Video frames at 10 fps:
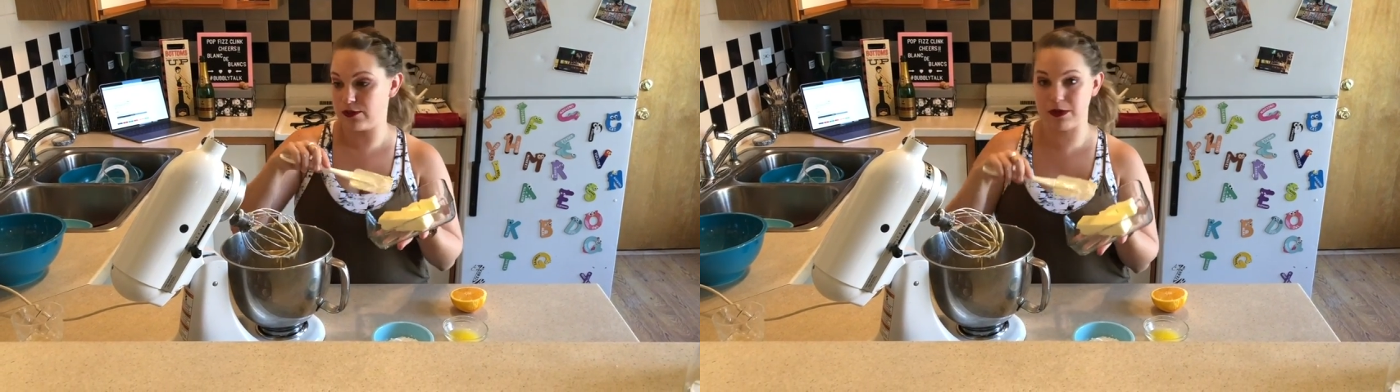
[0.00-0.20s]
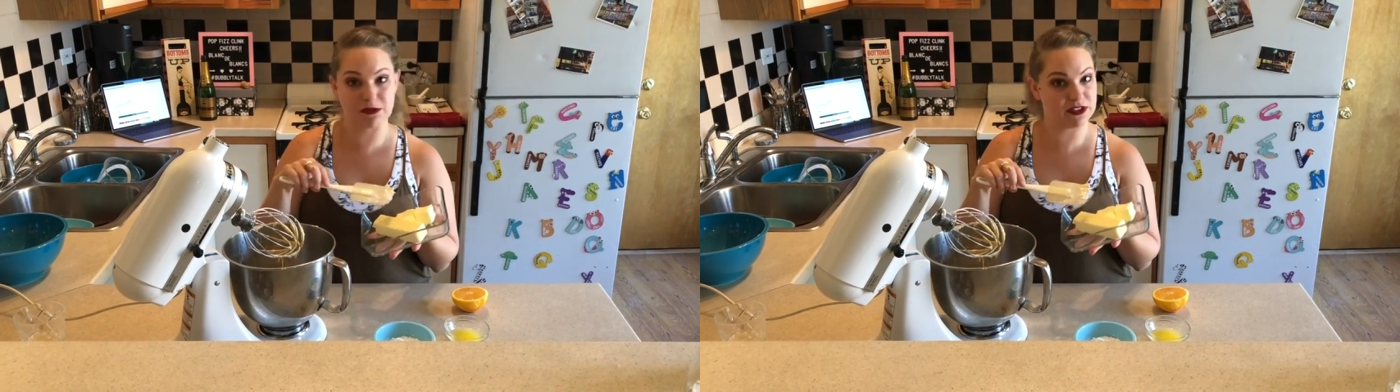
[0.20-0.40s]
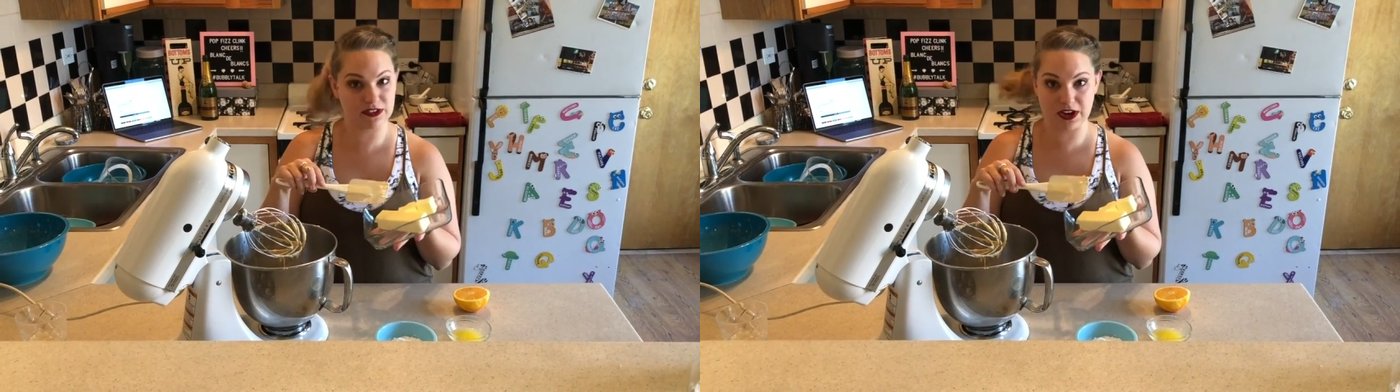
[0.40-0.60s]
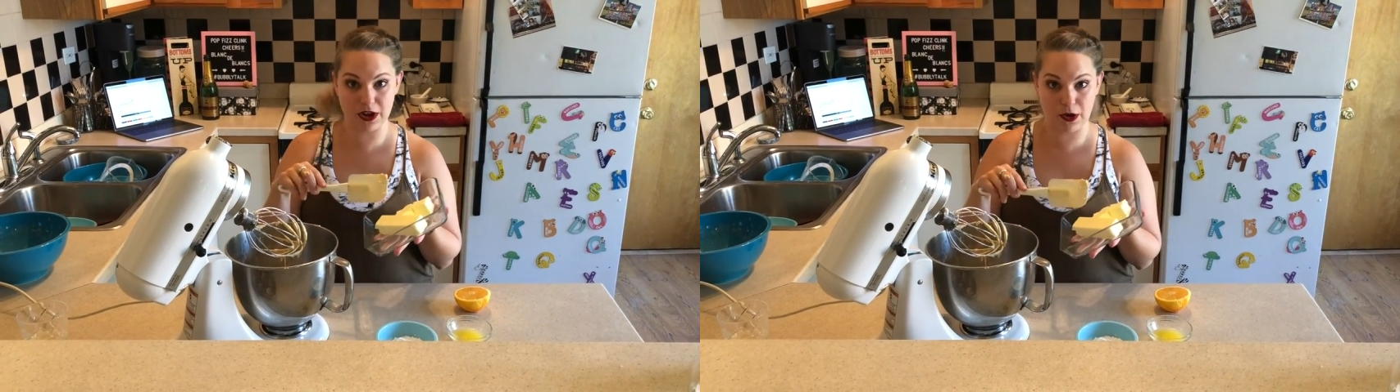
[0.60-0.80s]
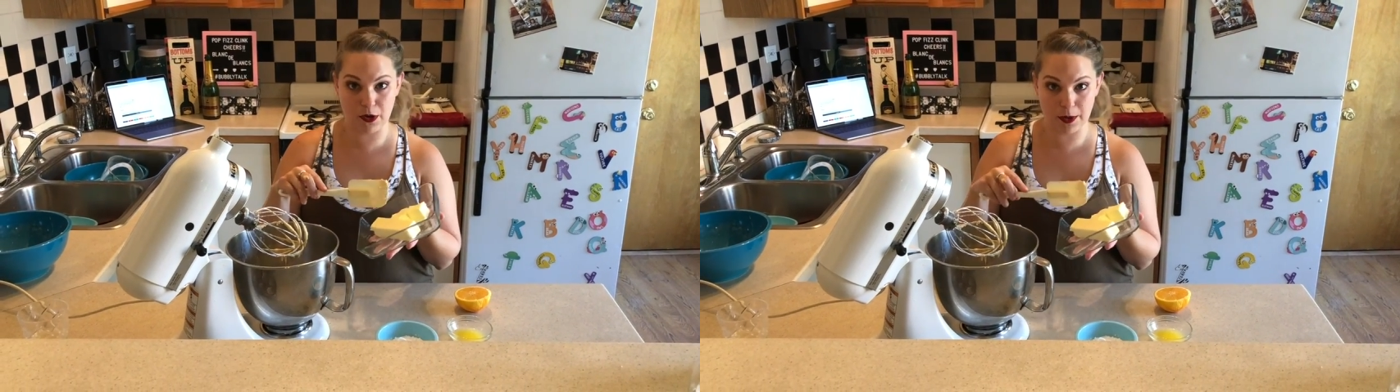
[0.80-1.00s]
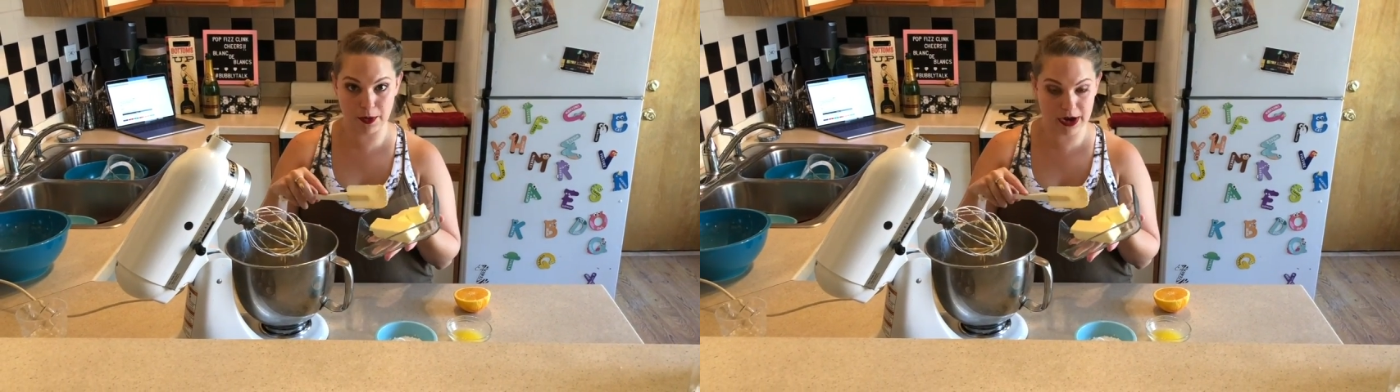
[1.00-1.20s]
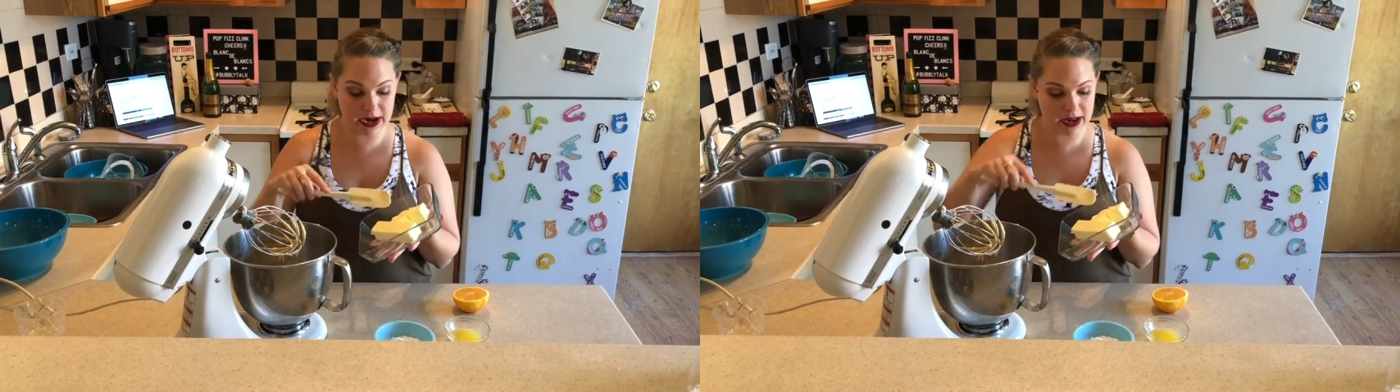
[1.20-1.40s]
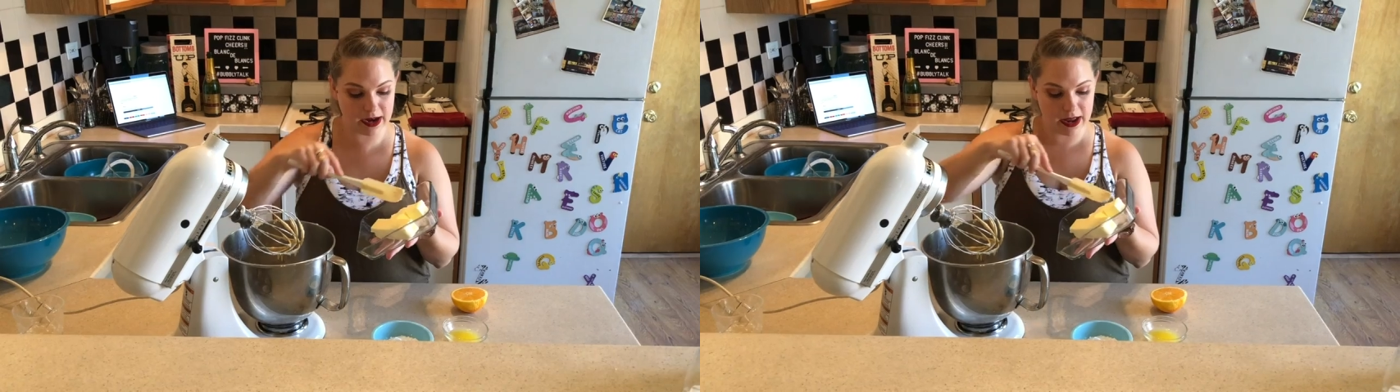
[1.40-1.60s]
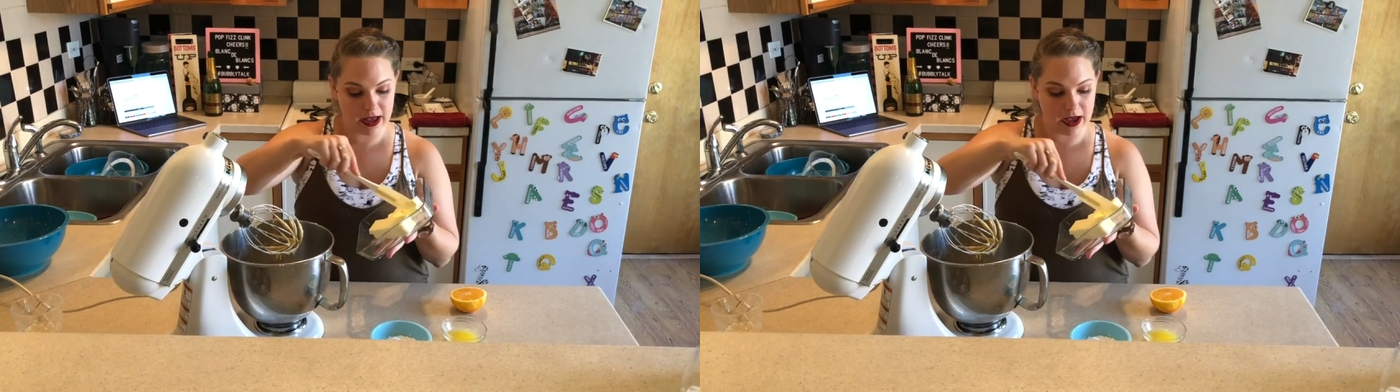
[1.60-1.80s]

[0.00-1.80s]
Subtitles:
So I'm just gonna incorporate it